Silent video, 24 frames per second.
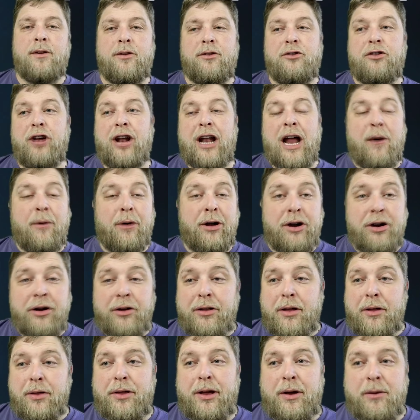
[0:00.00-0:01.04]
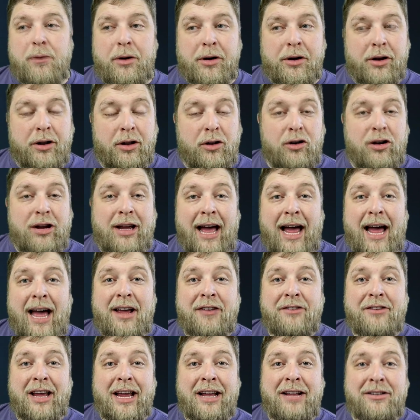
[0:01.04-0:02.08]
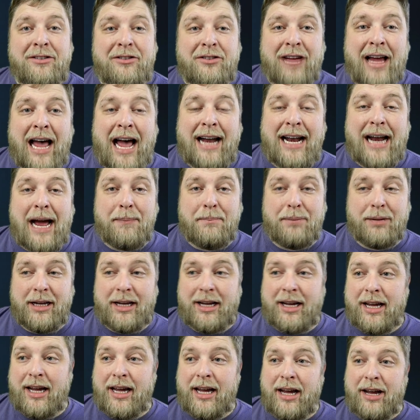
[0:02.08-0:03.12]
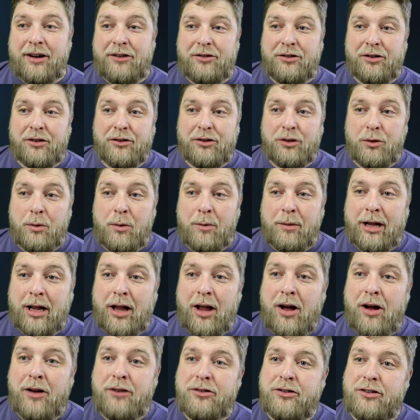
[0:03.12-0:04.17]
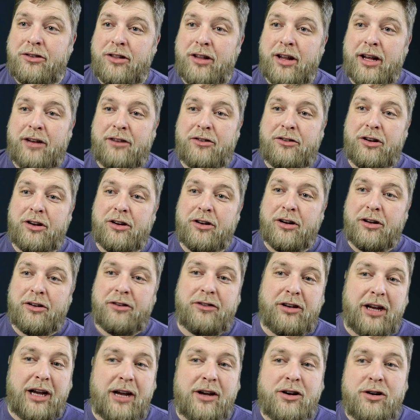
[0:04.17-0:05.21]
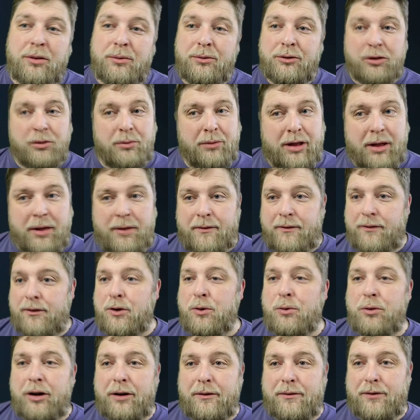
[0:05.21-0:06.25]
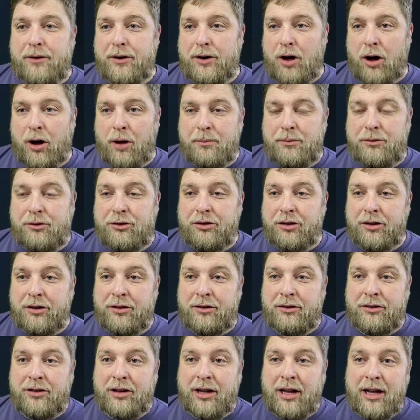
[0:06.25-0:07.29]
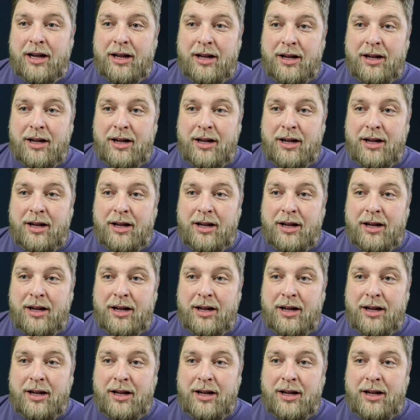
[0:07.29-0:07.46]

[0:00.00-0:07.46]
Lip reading: So now another thing we're going to look at is inside applications. And when we launch this, you're going to see it comes up with a few different options.